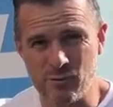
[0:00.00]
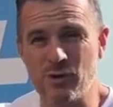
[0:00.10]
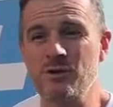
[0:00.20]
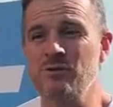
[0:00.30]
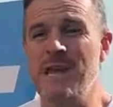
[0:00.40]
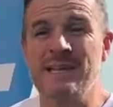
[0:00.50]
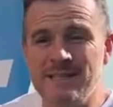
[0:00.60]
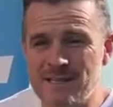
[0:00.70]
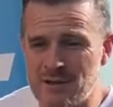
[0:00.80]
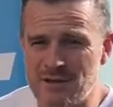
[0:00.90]
What
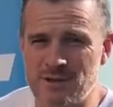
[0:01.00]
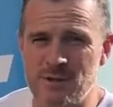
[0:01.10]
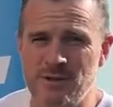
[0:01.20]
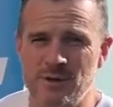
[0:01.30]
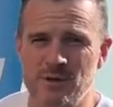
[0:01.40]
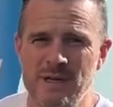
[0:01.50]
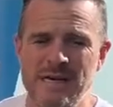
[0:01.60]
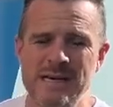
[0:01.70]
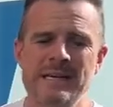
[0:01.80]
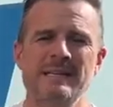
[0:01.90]
exercise do I do
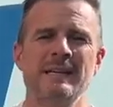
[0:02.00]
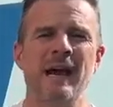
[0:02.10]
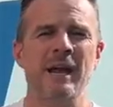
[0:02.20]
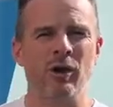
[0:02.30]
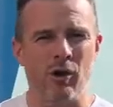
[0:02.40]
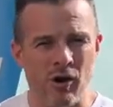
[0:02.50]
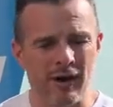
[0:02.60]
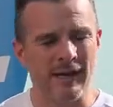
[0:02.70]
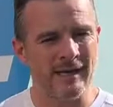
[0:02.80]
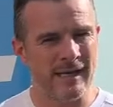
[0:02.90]
to unlock
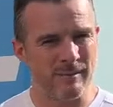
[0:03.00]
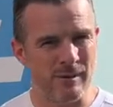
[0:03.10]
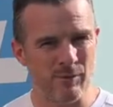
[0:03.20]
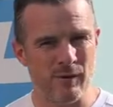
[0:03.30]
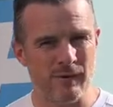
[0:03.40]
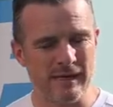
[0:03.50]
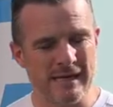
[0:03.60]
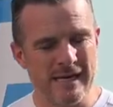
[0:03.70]
it and get me moving?